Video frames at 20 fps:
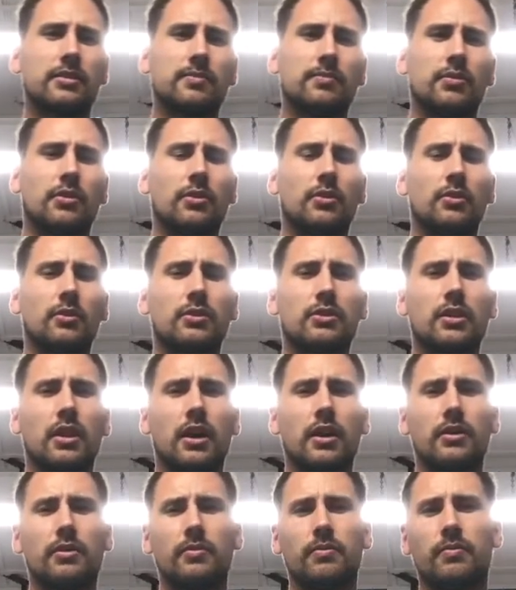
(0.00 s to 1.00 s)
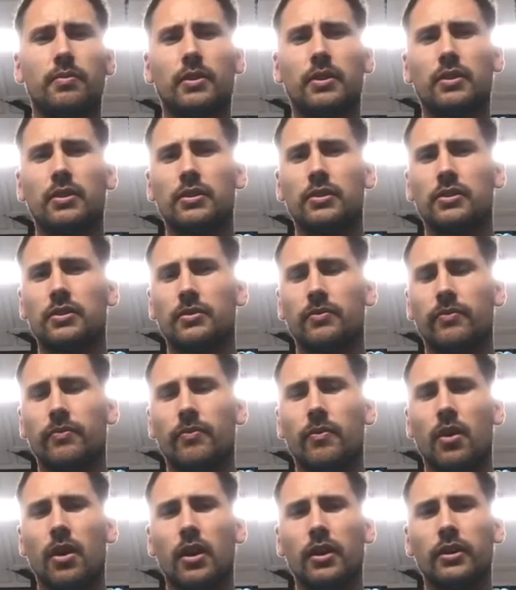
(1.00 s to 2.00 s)
but also because of
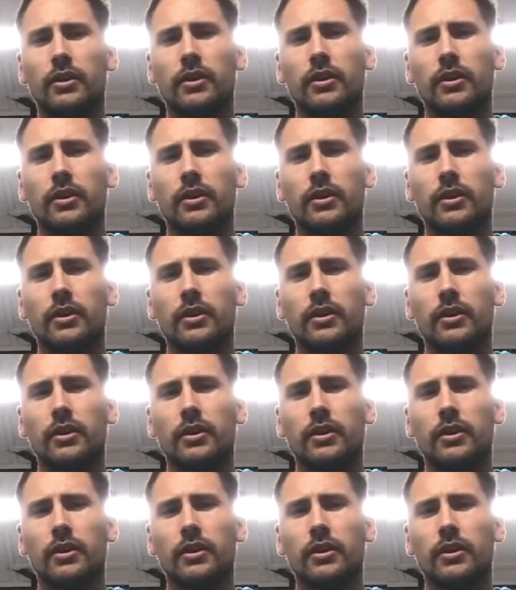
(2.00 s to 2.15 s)
my